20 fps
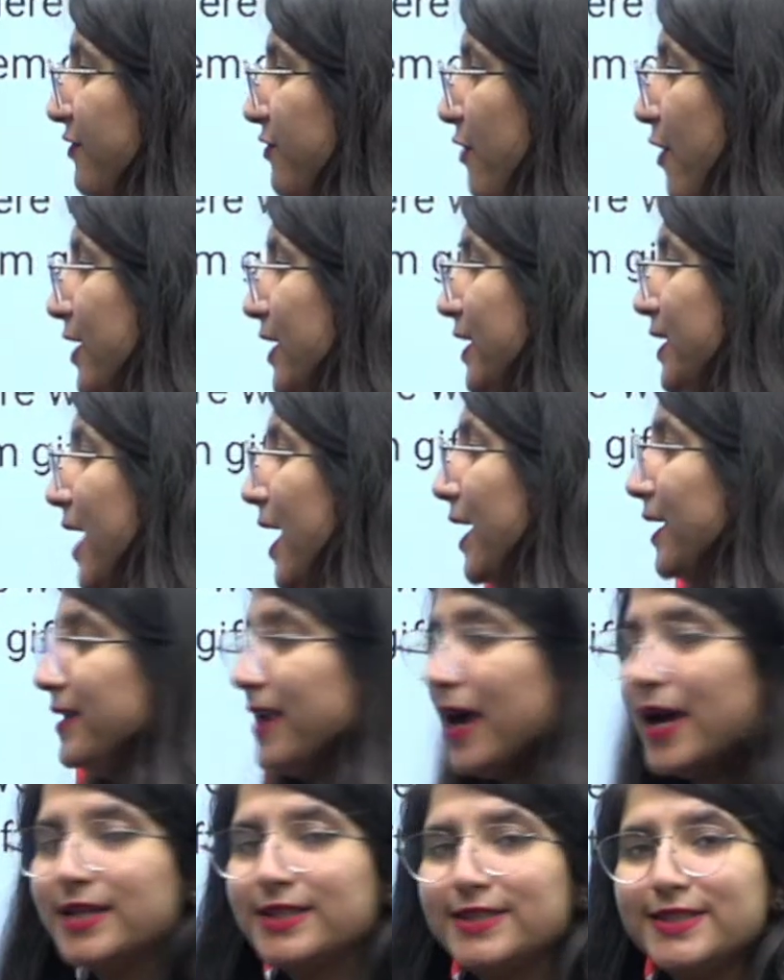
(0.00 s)
49,
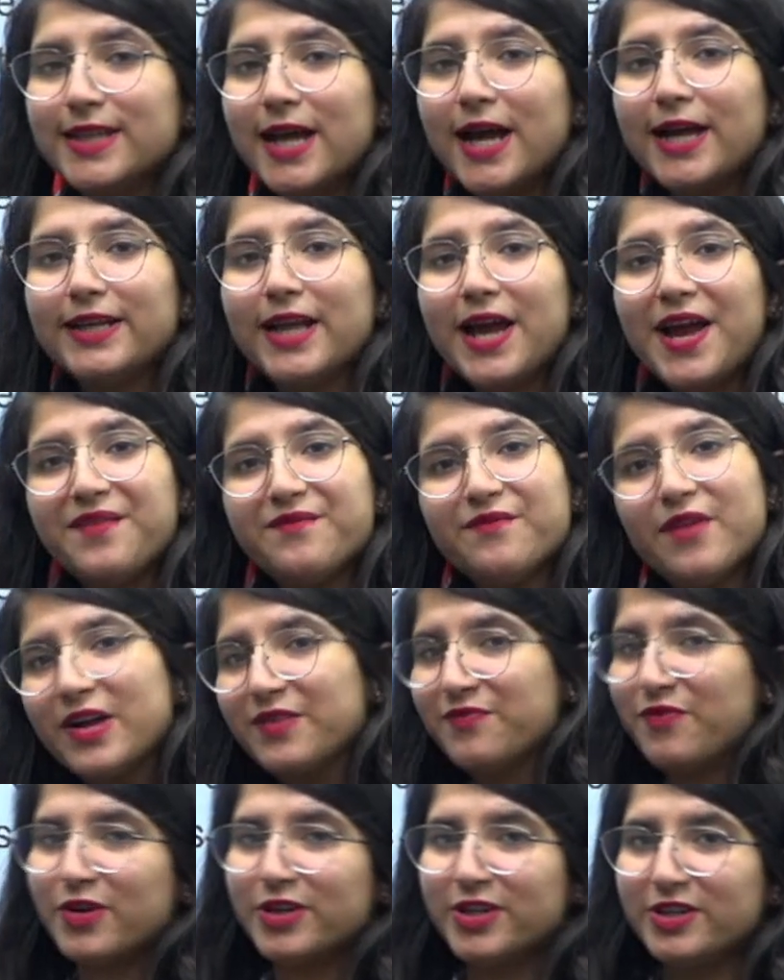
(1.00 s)
99 and
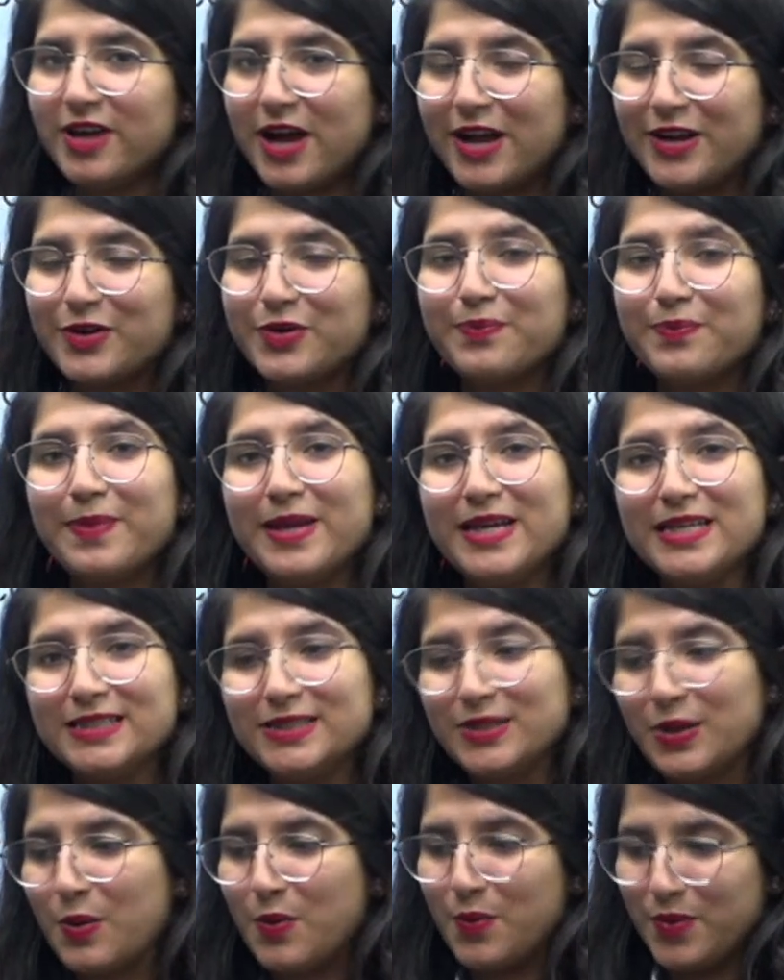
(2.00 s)
149 rupees
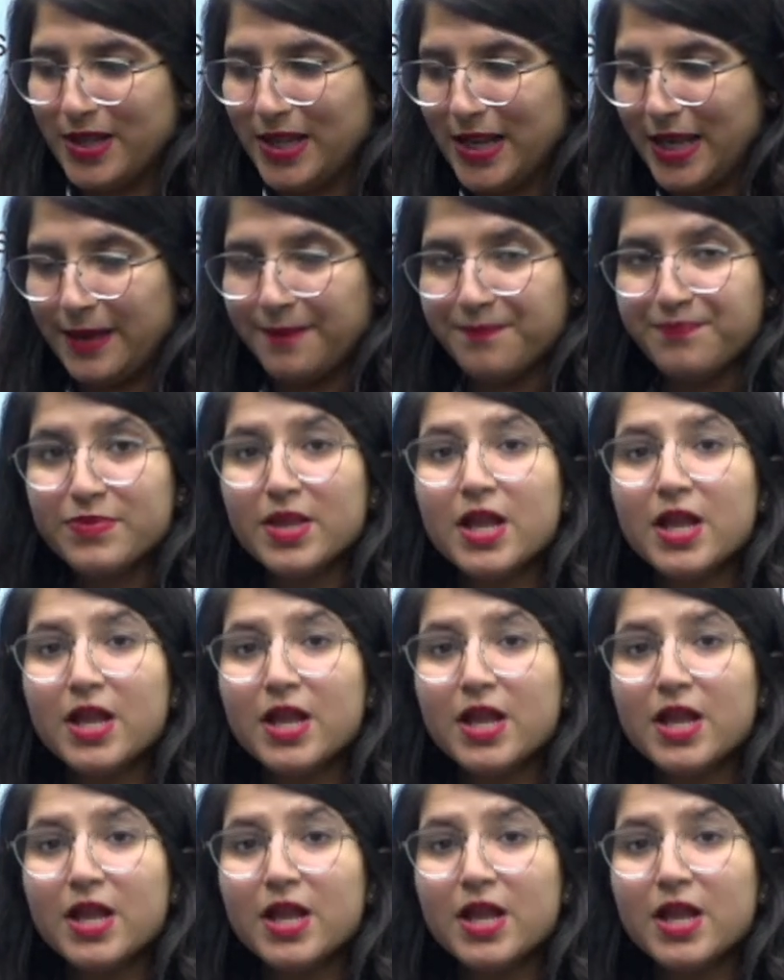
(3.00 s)
only.